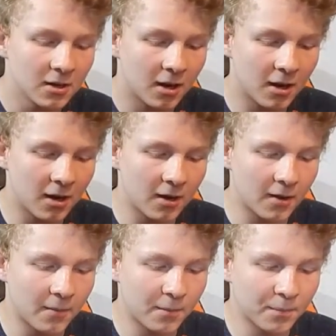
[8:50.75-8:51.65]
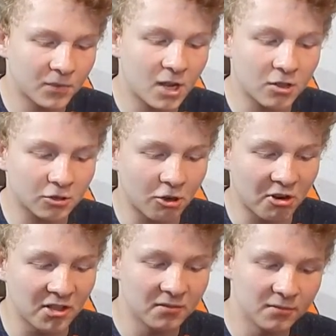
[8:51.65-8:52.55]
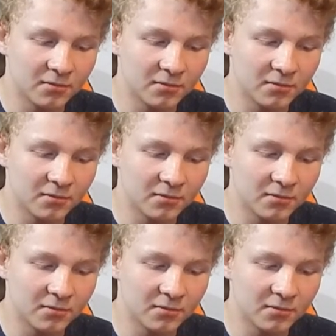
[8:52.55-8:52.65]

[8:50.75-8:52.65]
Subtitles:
color-coded,